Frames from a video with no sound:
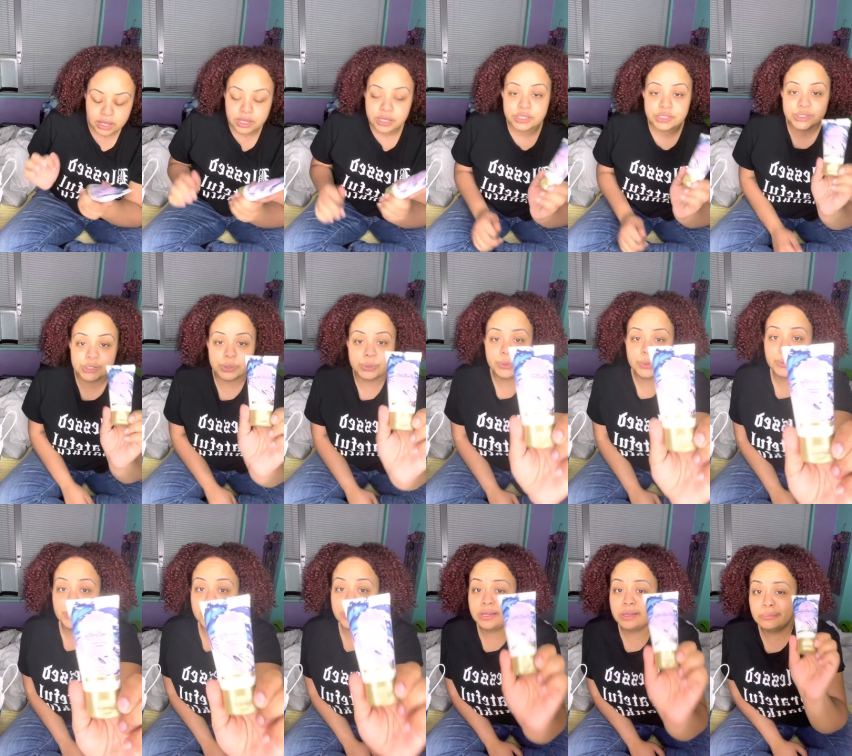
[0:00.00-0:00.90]
So
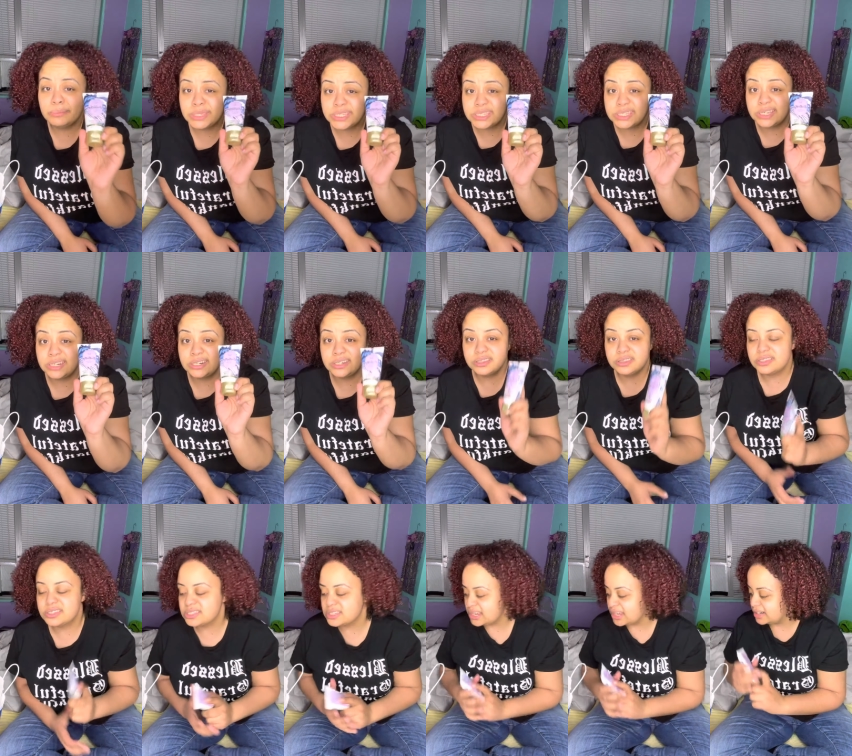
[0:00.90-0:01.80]
I'm excited.
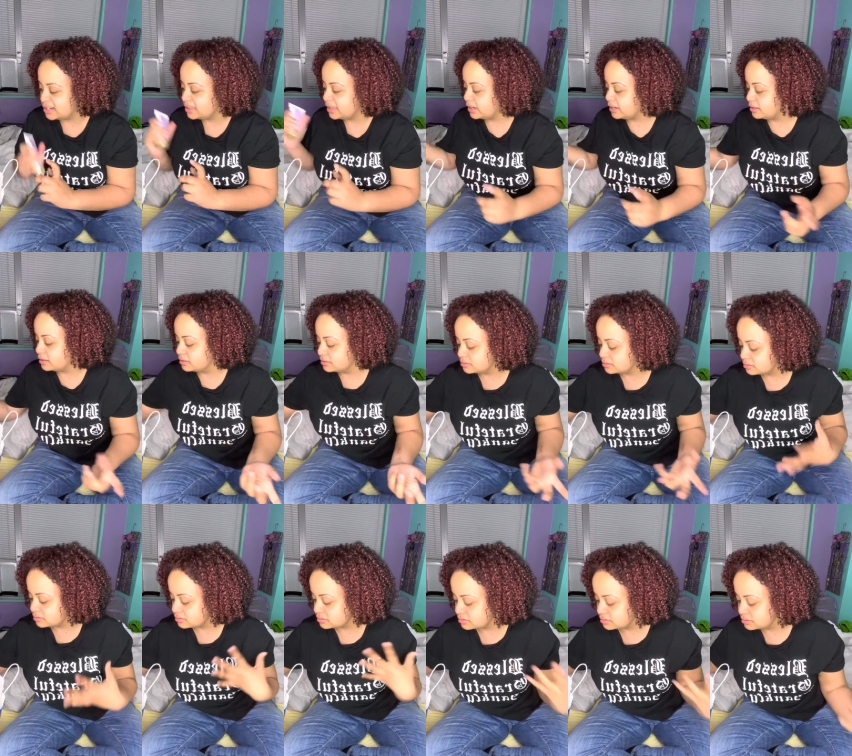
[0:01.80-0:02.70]
It's kind of like a
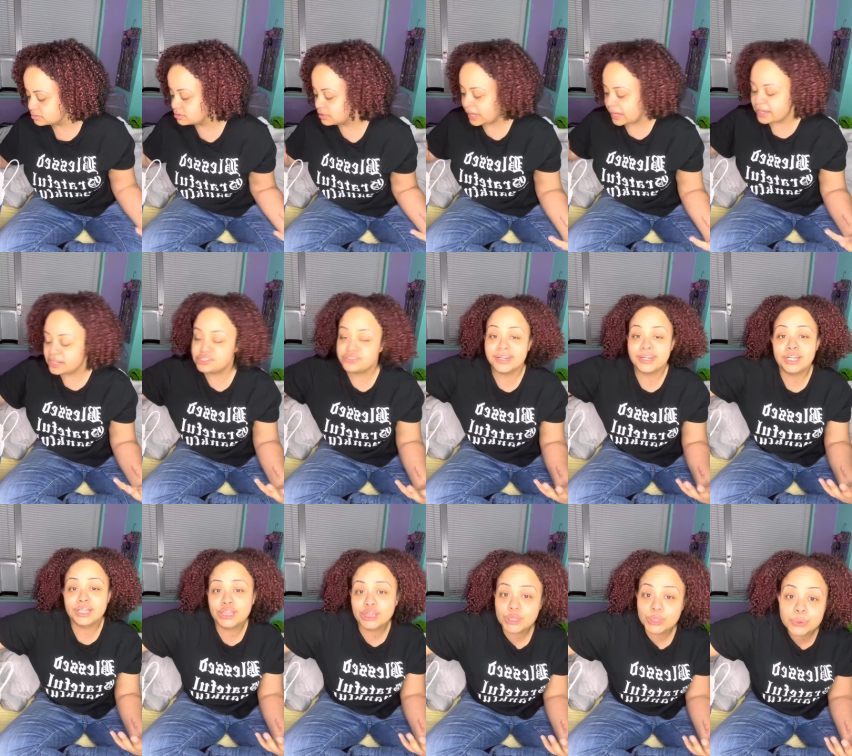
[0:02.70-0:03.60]

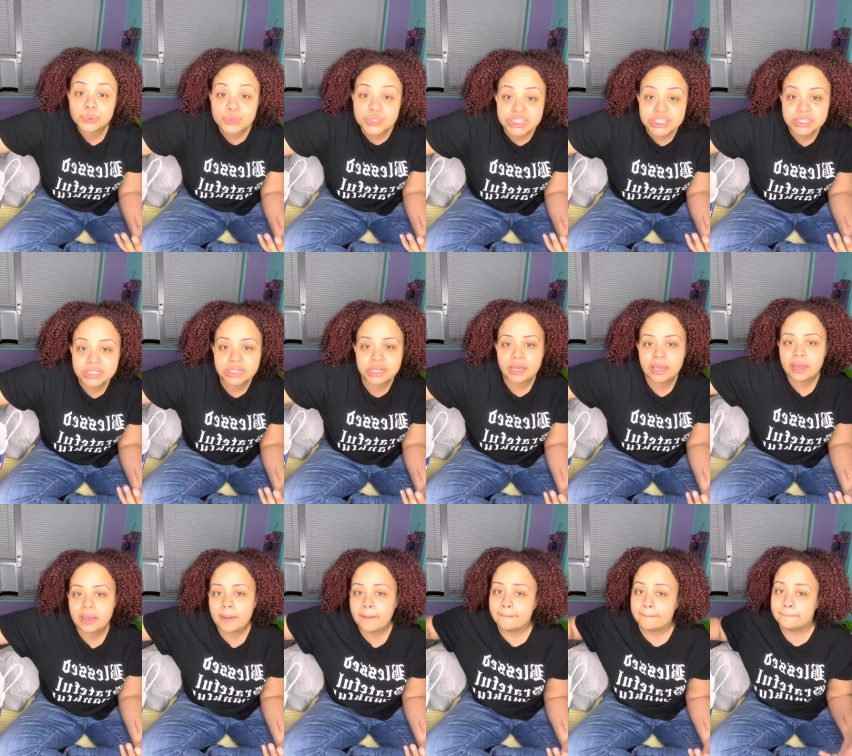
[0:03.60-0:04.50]
hydrating lotion,
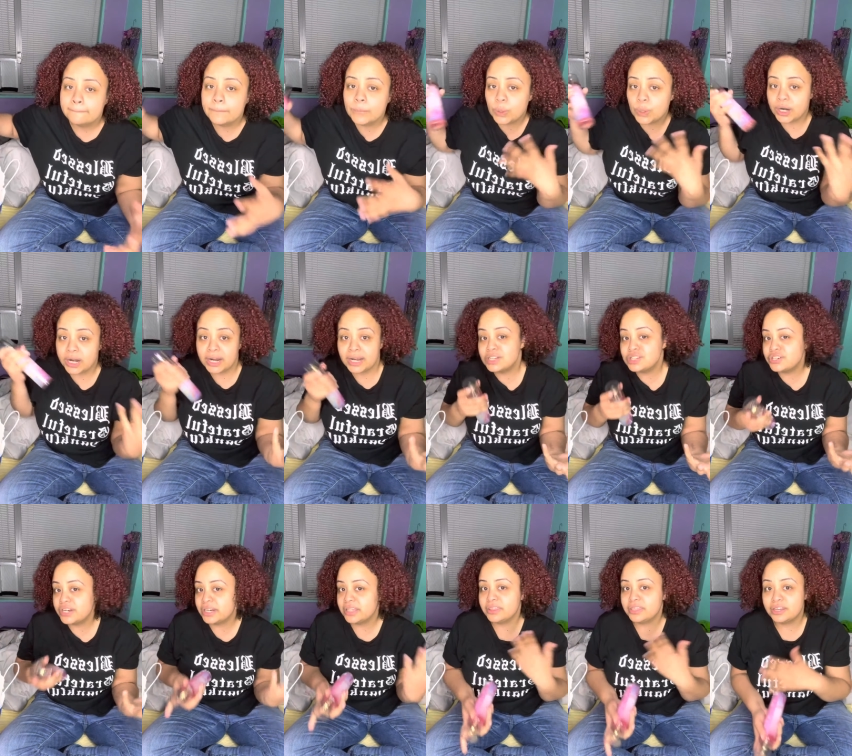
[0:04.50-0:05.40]
more
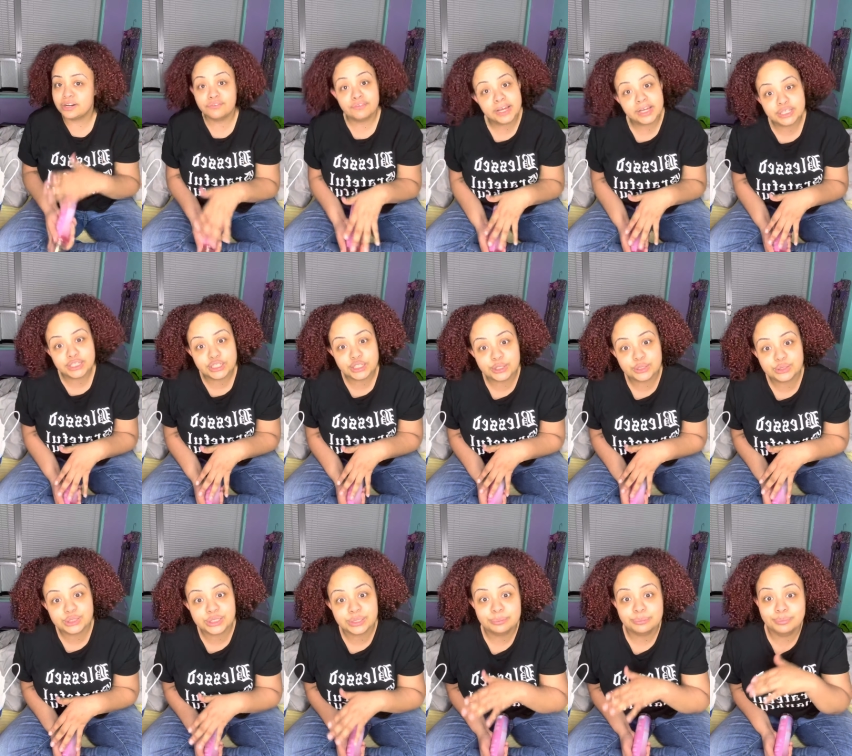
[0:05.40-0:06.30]
hydrating than a regular
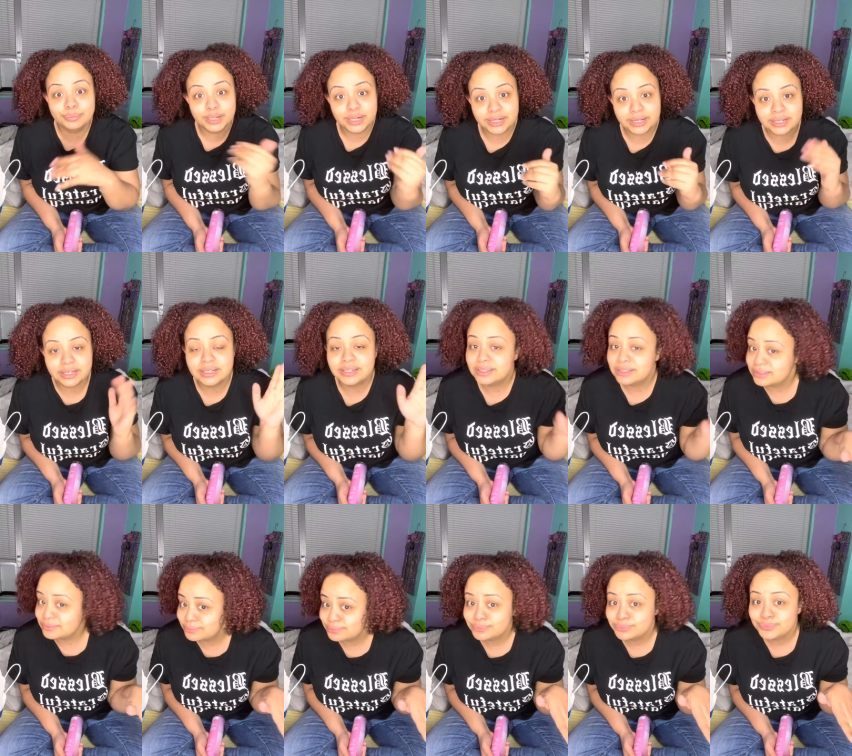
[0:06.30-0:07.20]
lotion, but
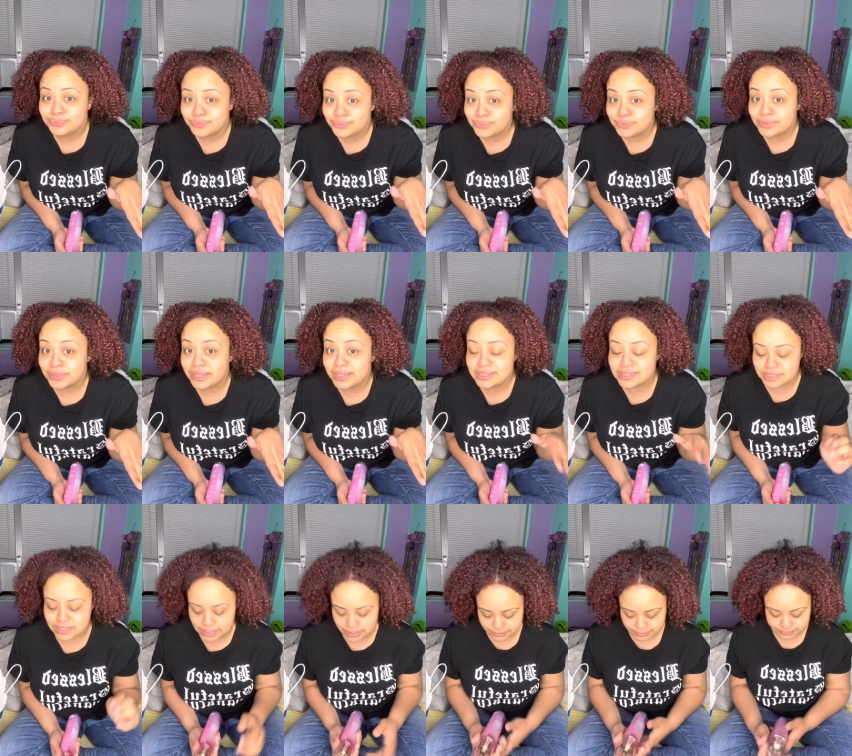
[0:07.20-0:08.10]
is
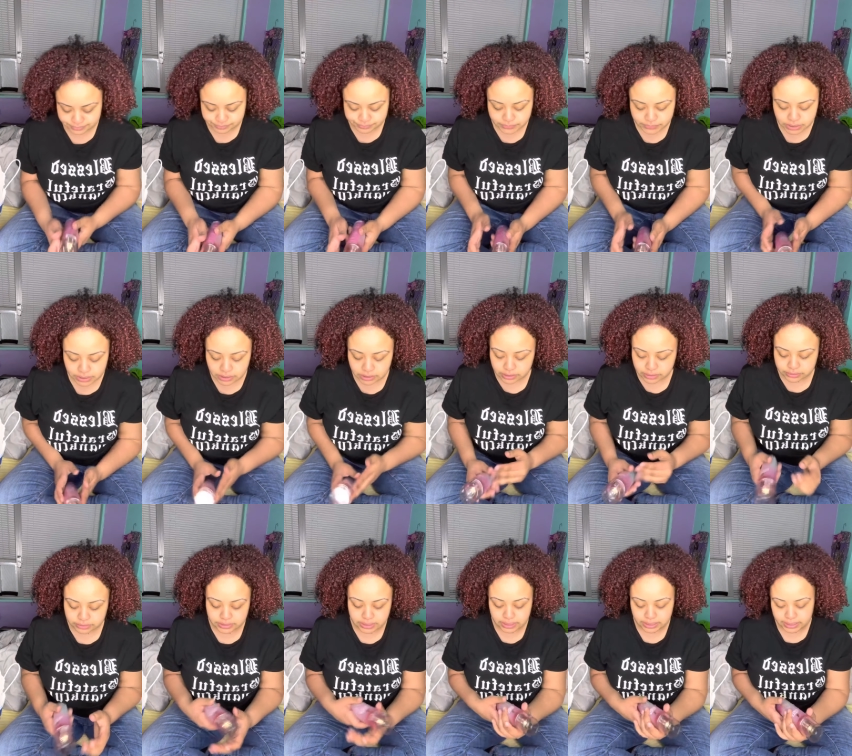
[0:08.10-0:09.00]
that.
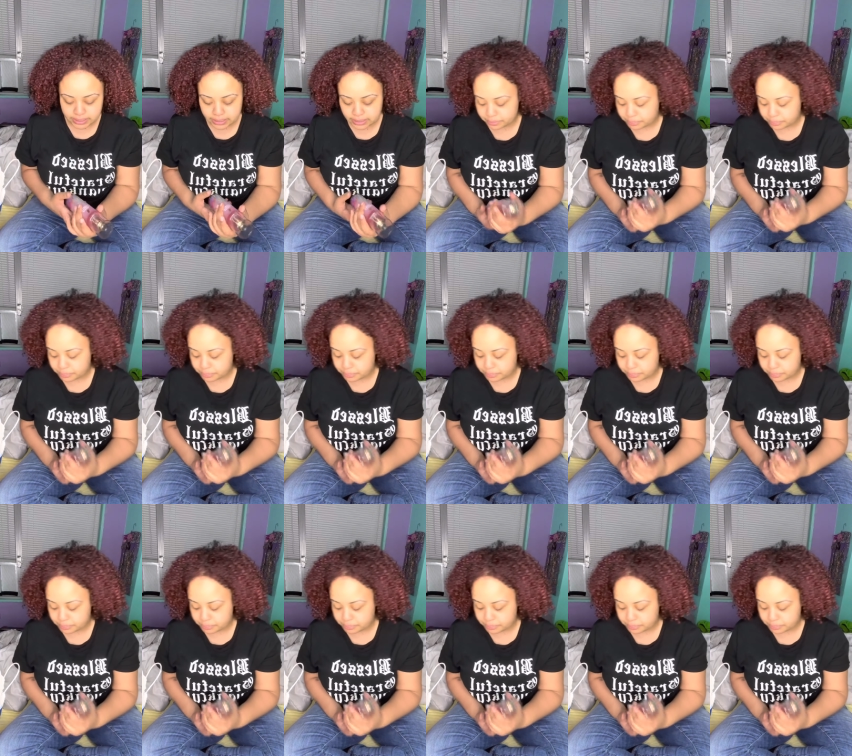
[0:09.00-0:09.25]
Then I